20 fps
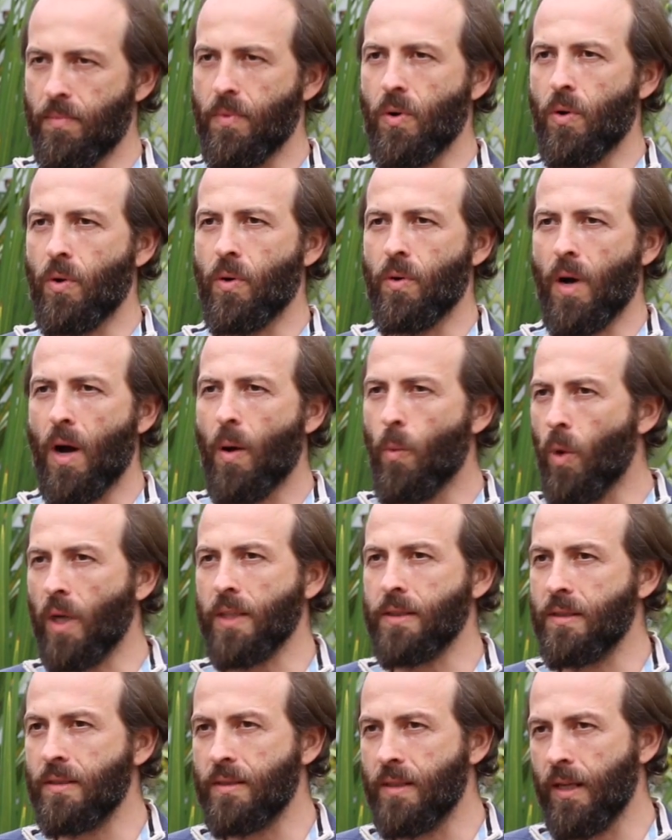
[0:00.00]
or
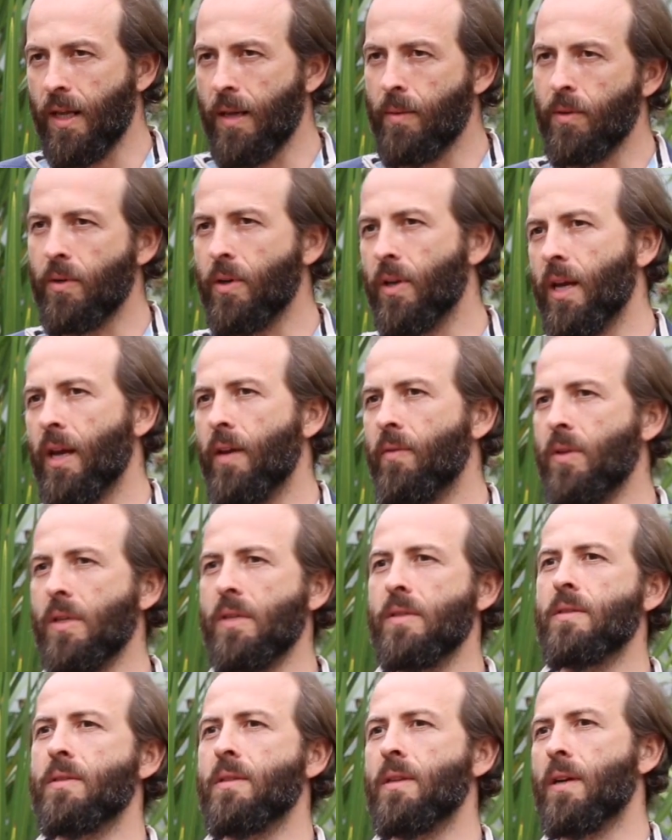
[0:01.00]
what is the name we're going to have
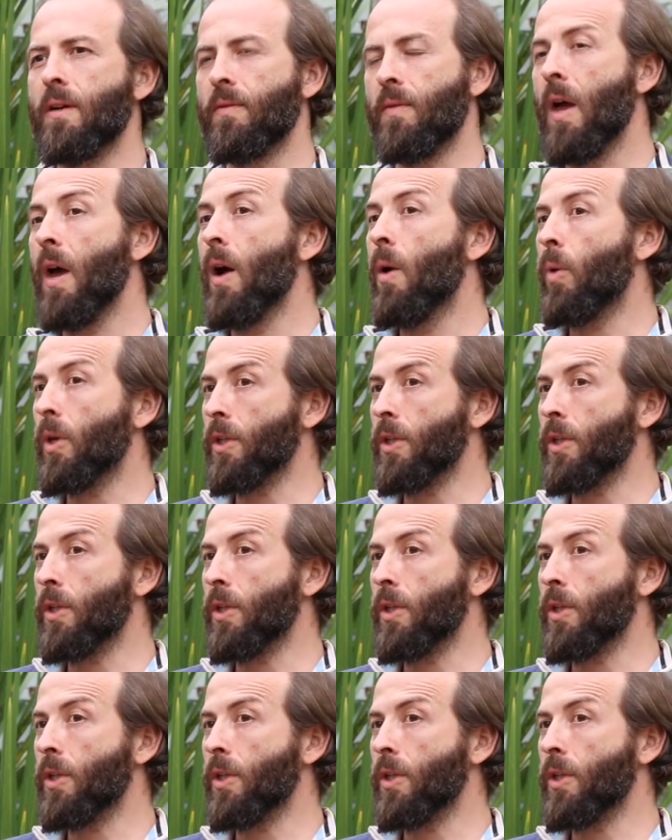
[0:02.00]
this stuff,